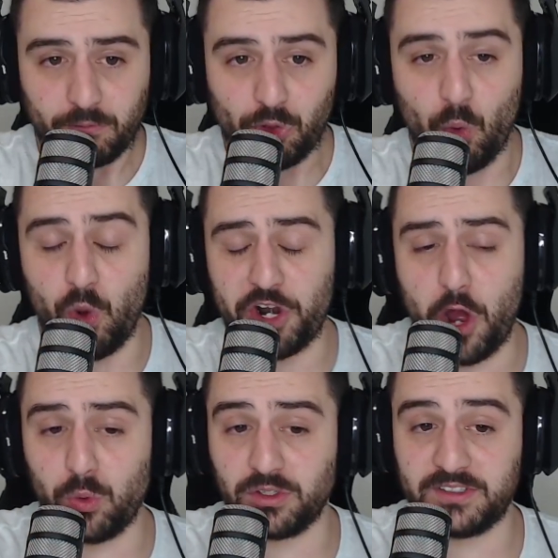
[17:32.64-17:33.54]
what I
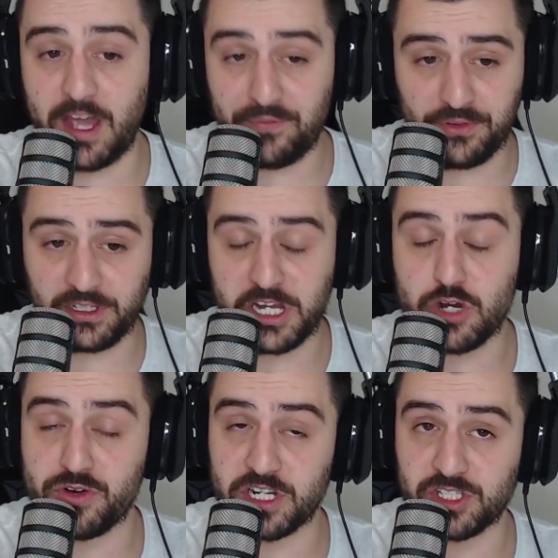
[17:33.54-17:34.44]
will definitely
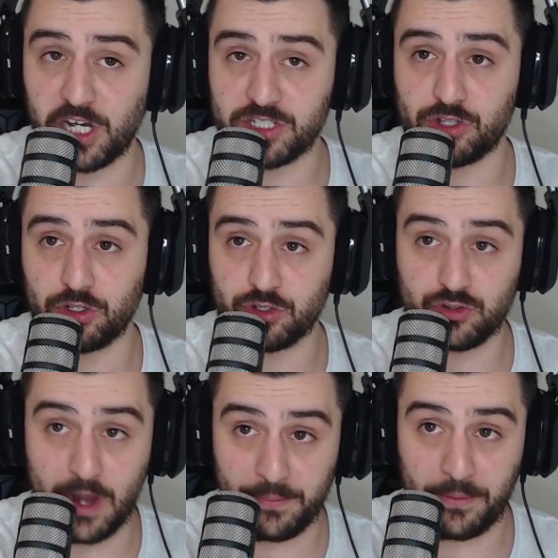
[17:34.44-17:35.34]
criticize Donald
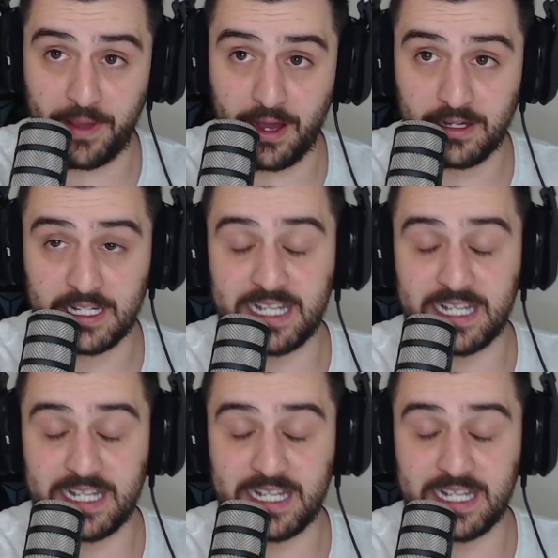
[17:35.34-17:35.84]
Trump about